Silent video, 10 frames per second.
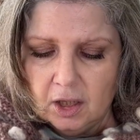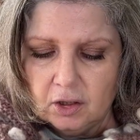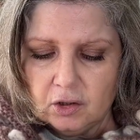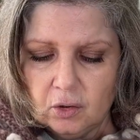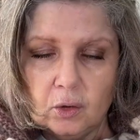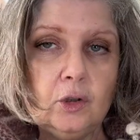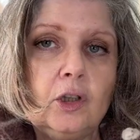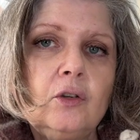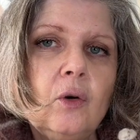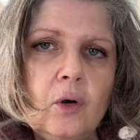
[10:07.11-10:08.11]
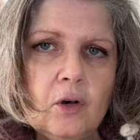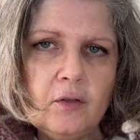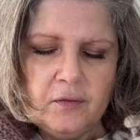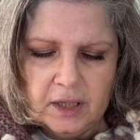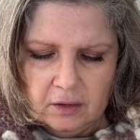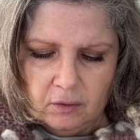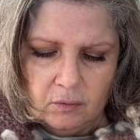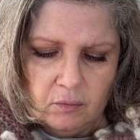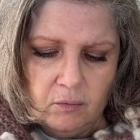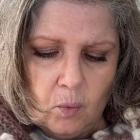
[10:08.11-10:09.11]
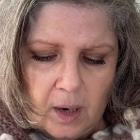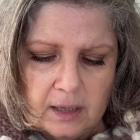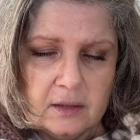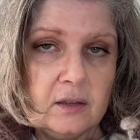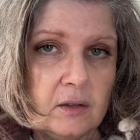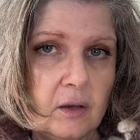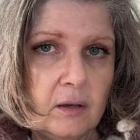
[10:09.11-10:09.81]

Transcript: So not all of it was